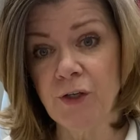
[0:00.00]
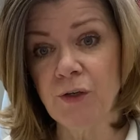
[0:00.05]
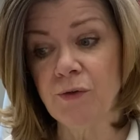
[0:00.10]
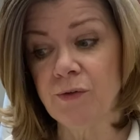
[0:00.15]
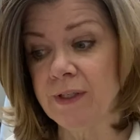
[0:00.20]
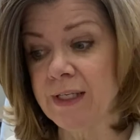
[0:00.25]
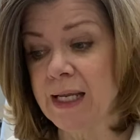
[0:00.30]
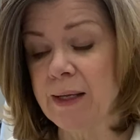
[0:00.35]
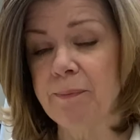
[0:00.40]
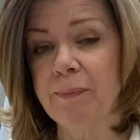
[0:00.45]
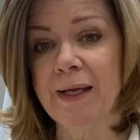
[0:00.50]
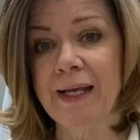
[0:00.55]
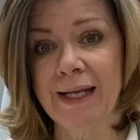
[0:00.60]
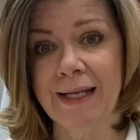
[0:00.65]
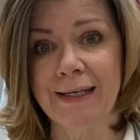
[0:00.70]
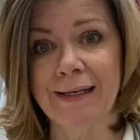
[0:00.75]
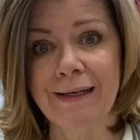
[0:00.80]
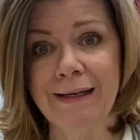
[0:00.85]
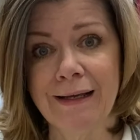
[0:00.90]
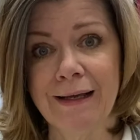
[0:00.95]
nip
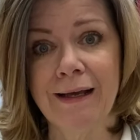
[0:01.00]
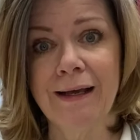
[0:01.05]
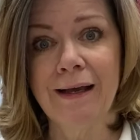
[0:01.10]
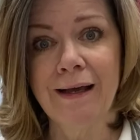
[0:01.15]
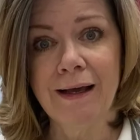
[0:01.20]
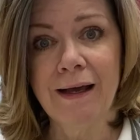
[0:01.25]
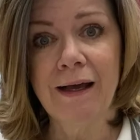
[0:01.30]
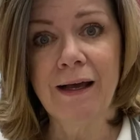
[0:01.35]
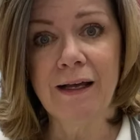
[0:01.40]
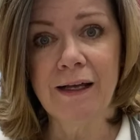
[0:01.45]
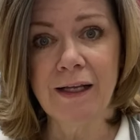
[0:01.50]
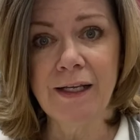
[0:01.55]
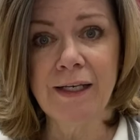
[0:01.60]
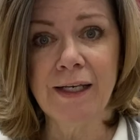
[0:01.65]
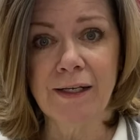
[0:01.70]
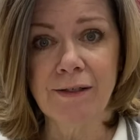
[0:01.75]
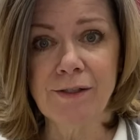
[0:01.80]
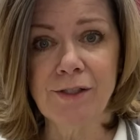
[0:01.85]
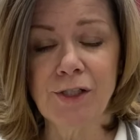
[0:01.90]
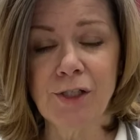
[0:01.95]
in,
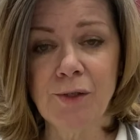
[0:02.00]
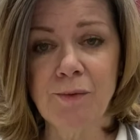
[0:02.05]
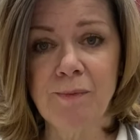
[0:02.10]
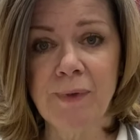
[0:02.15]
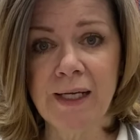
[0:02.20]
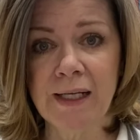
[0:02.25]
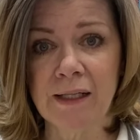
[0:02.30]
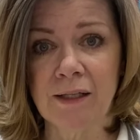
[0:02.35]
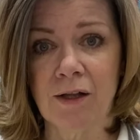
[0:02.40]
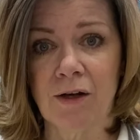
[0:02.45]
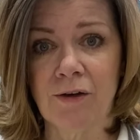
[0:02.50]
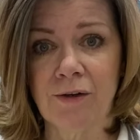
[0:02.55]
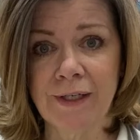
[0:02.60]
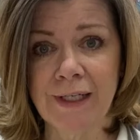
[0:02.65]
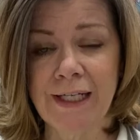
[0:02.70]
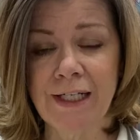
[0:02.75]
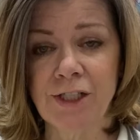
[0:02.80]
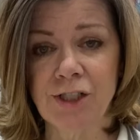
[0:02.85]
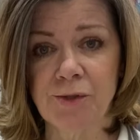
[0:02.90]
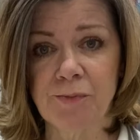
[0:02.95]
2 mil on
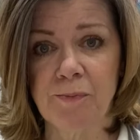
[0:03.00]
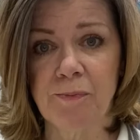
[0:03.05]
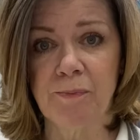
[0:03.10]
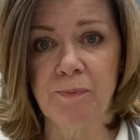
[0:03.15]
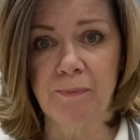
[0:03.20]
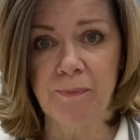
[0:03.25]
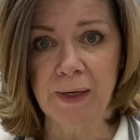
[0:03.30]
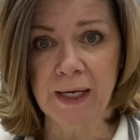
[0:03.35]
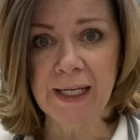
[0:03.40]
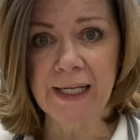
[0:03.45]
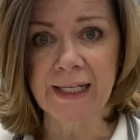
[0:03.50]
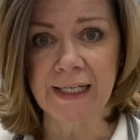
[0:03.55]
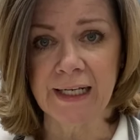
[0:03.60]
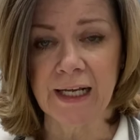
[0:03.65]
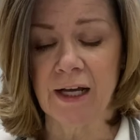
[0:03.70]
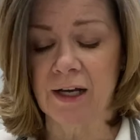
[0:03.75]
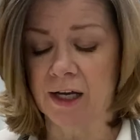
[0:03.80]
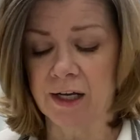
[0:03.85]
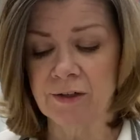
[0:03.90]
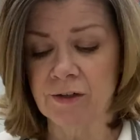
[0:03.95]
each pleat,
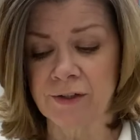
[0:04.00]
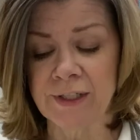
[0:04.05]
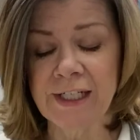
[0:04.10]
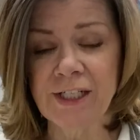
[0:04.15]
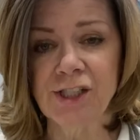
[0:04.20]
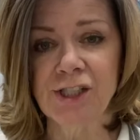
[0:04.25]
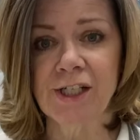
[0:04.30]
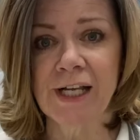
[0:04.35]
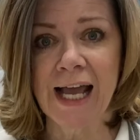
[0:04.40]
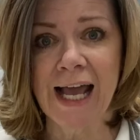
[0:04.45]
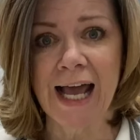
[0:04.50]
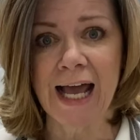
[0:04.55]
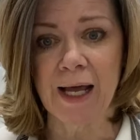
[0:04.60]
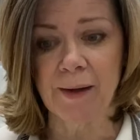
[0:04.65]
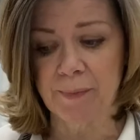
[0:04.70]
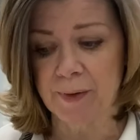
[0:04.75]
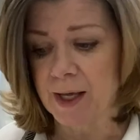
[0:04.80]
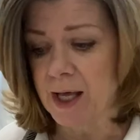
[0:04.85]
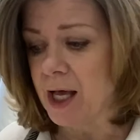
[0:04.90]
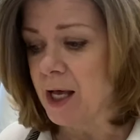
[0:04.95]
on each
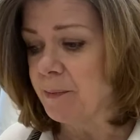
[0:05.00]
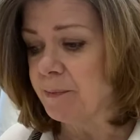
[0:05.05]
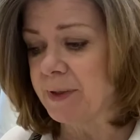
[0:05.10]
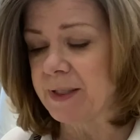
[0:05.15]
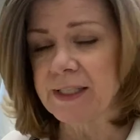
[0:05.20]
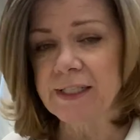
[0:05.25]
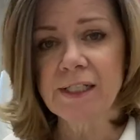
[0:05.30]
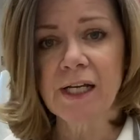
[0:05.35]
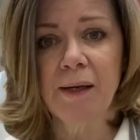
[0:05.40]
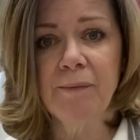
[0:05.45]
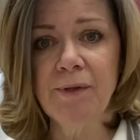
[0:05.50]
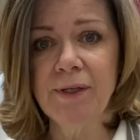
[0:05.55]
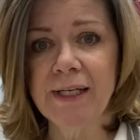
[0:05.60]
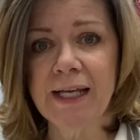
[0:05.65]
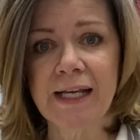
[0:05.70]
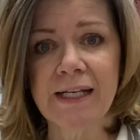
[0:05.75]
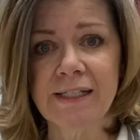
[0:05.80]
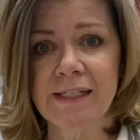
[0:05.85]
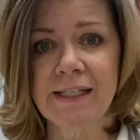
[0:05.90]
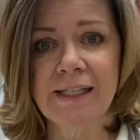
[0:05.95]
gap, by the time you
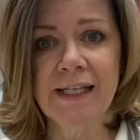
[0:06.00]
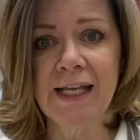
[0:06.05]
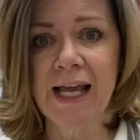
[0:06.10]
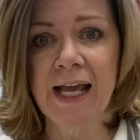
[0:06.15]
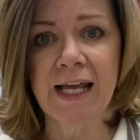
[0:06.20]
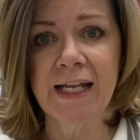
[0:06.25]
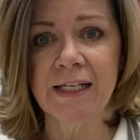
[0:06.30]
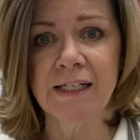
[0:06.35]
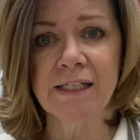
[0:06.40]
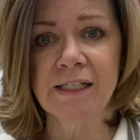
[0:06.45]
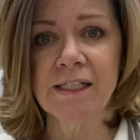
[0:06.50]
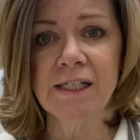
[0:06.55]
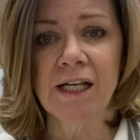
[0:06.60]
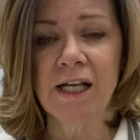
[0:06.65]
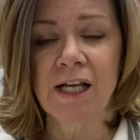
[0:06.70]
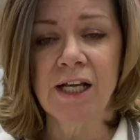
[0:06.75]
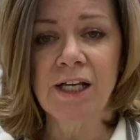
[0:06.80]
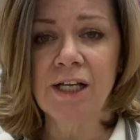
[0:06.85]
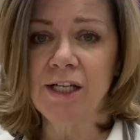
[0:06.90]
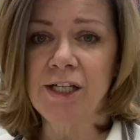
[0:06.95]
get to the end,
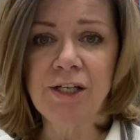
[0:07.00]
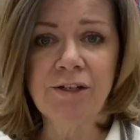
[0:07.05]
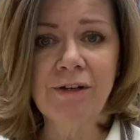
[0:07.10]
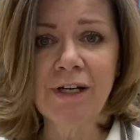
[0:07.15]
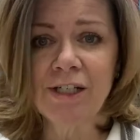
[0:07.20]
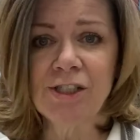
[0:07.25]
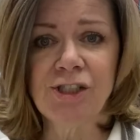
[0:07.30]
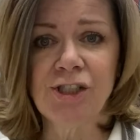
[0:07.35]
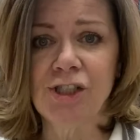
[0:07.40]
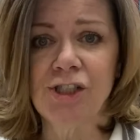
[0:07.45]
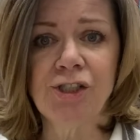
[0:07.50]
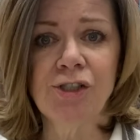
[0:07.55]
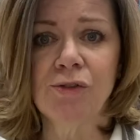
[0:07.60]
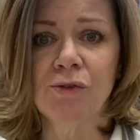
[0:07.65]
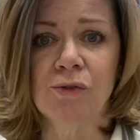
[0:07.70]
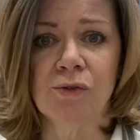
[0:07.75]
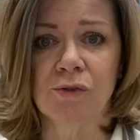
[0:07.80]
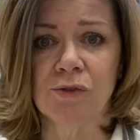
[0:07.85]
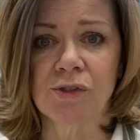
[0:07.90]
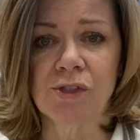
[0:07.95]
you're actually
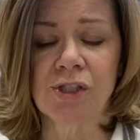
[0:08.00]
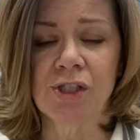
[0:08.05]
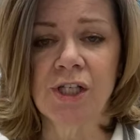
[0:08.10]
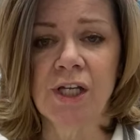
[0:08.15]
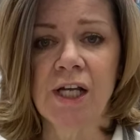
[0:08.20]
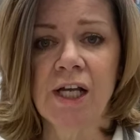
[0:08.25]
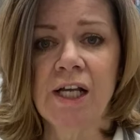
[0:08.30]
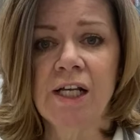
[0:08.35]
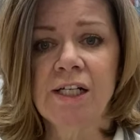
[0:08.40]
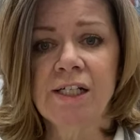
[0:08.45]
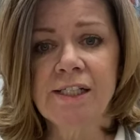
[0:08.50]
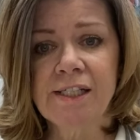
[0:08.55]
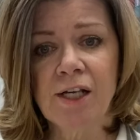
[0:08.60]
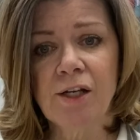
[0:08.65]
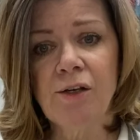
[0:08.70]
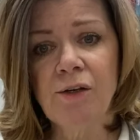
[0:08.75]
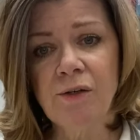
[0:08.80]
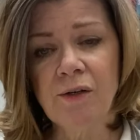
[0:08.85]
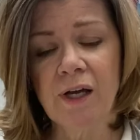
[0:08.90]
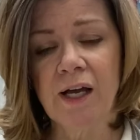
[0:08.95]
short.
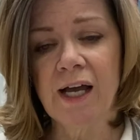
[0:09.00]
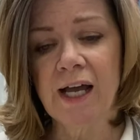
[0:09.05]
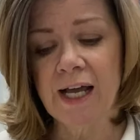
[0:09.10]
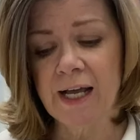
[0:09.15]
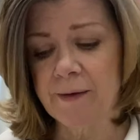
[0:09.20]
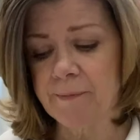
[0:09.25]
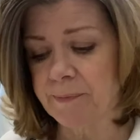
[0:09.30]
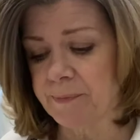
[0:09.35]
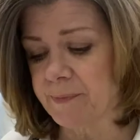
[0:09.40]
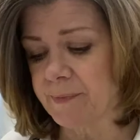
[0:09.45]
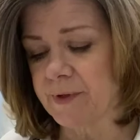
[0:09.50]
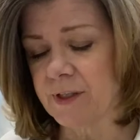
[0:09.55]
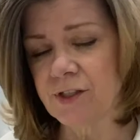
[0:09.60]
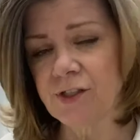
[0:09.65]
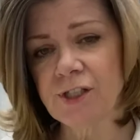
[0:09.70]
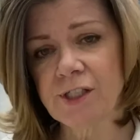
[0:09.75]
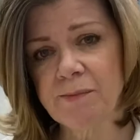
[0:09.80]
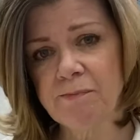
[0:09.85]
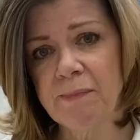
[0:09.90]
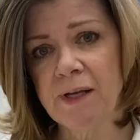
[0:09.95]
So
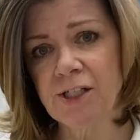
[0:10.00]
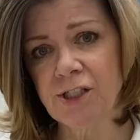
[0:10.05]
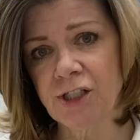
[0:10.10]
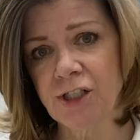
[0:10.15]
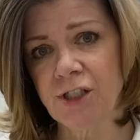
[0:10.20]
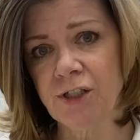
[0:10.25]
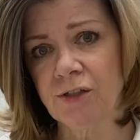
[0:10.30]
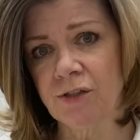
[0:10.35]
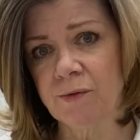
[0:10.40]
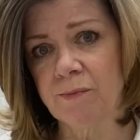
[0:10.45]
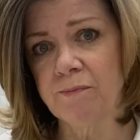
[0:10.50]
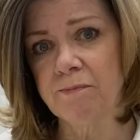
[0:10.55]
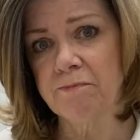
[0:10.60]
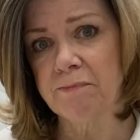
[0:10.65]
just measure your